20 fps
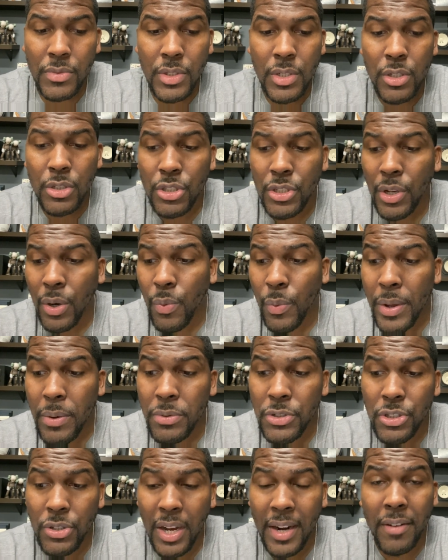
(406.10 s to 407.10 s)
So we
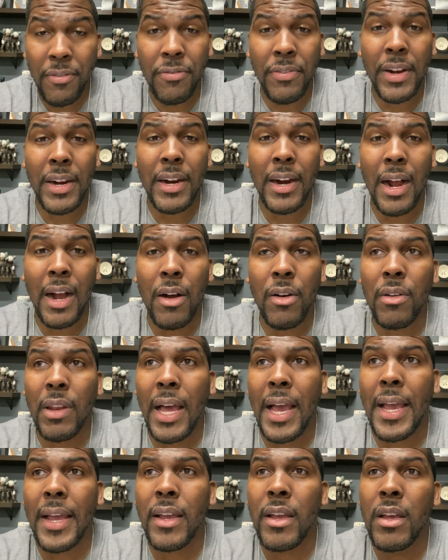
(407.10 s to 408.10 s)
was trying to figure out,
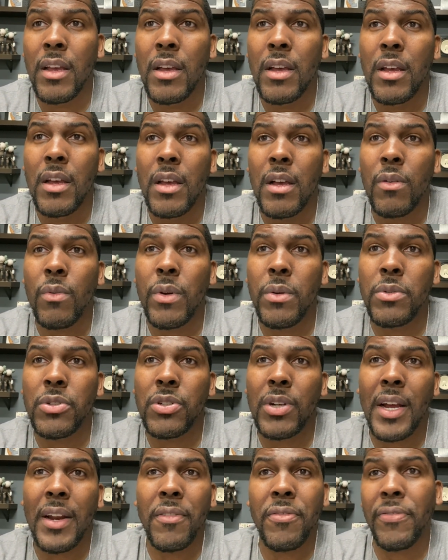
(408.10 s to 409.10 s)
like, we were
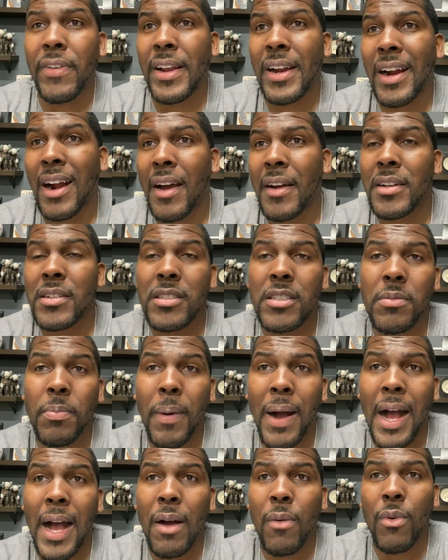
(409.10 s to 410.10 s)
trying to figure out a
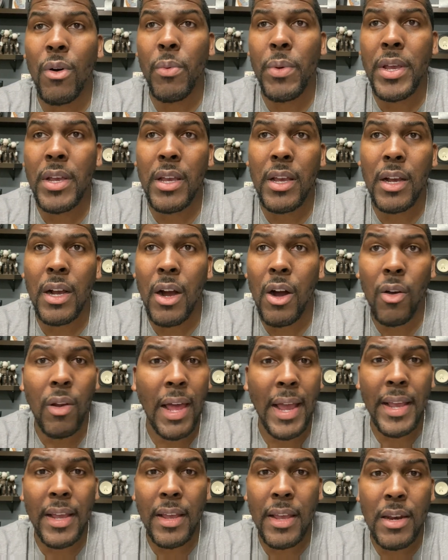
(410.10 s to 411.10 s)
spot where we can go,
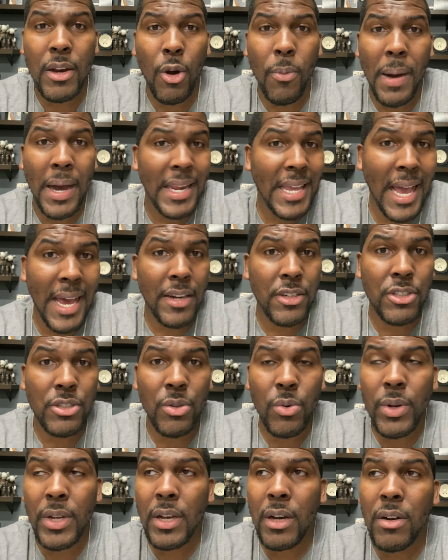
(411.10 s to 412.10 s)
like, and nobody had a
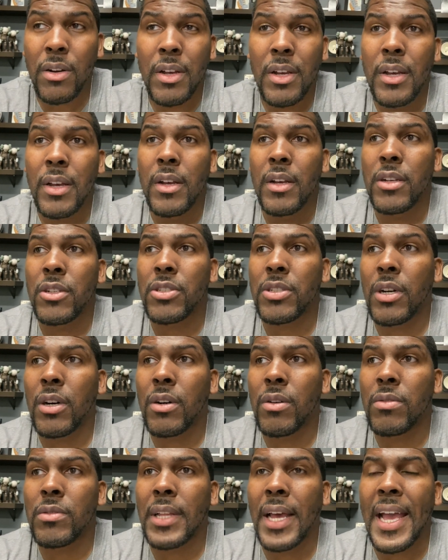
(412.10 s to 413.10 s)
studio.
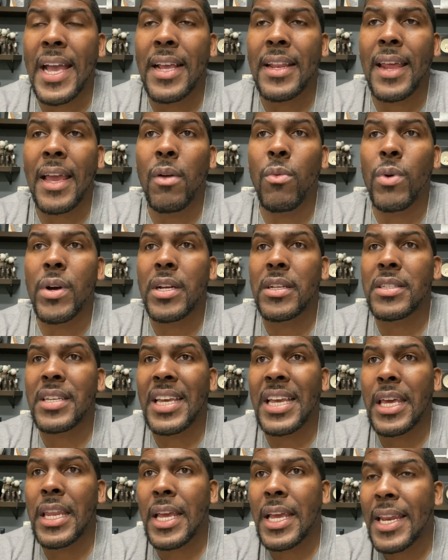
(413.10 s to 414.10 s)
So they wanted to
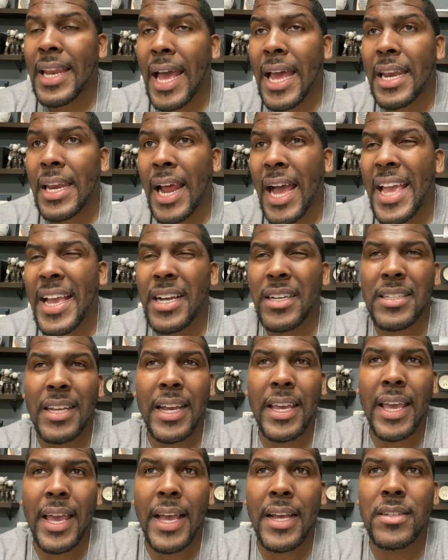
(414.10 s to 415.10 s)
get in that night, because I
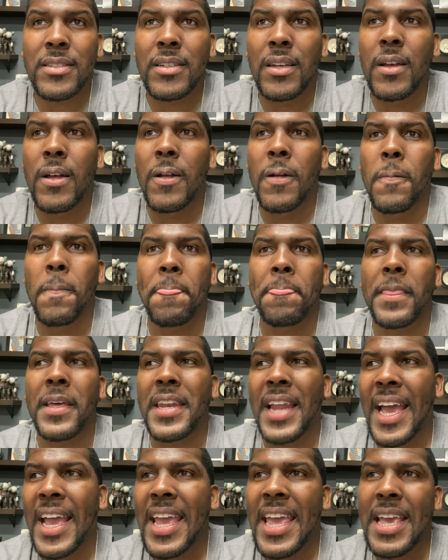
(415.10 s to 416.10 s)
guess the
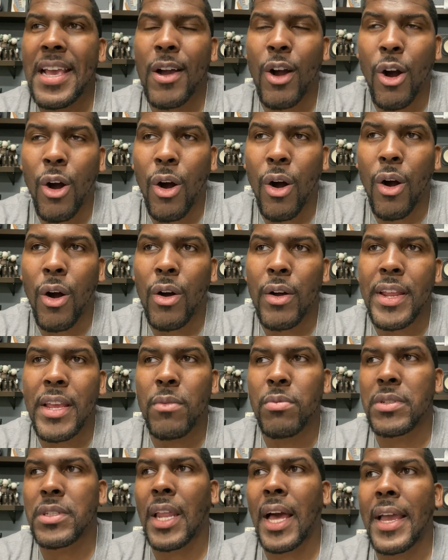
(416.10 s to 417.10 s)
night he called, he
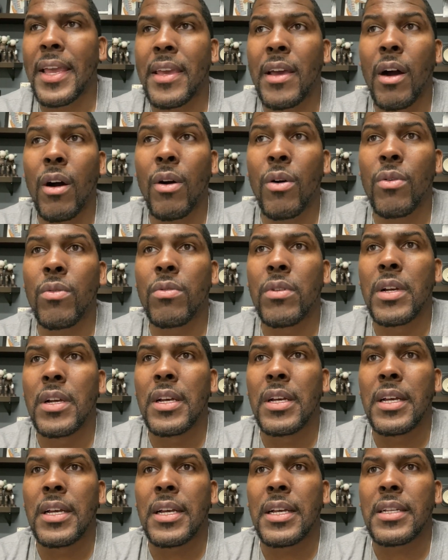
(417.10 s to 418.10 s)
was like, yo,
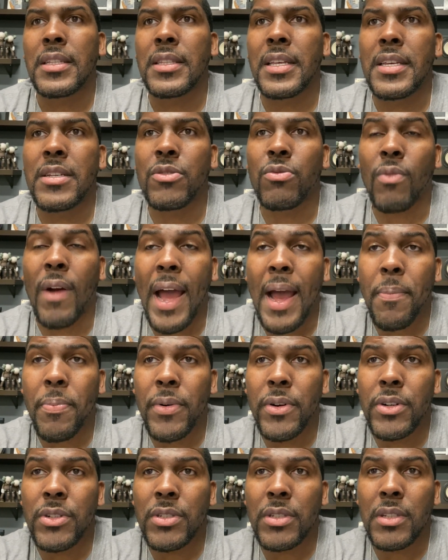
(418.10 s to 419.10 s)
these
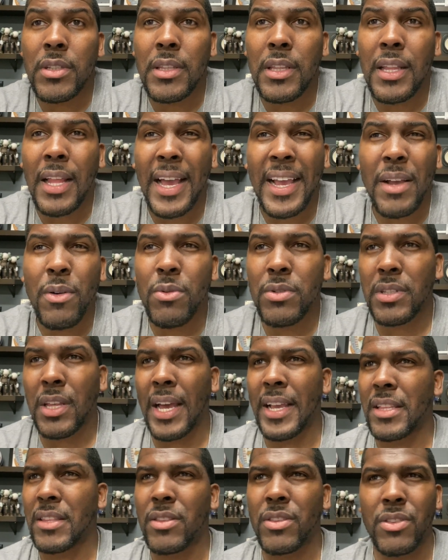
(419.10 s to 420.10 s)
rappers, like, it was
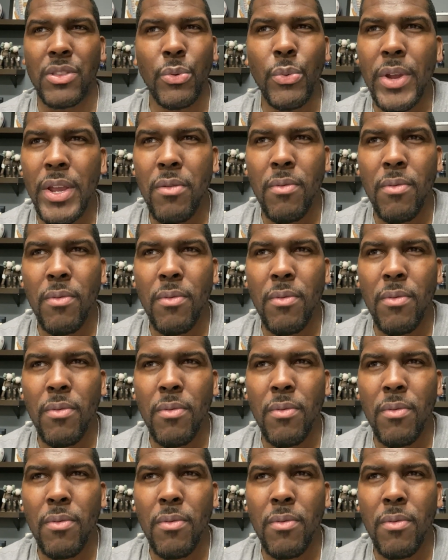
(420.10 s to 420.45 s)
like three